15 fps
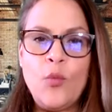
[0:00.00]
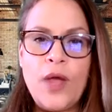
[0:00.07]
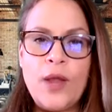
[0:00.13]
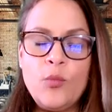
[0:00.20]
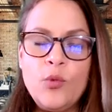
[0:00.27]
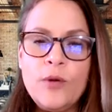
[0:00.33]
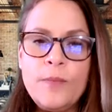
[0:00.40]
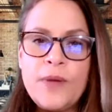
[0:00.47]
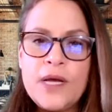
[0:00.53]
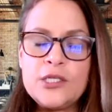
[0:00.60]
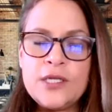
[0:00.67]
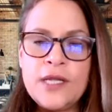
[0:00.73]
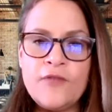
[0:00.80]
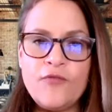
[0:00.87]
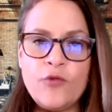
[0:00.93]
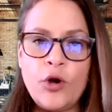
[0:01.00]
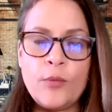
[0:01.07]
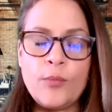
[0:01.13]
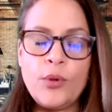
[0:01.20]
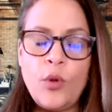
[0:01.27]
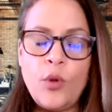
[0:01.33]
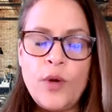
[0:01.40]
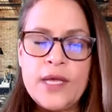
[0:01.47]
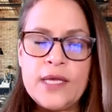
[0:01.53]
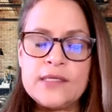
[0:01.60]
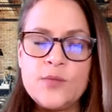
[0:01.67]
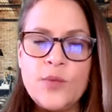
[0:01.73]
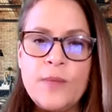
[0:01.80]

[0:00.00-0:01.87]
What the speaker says: when we're budgeting for our employees,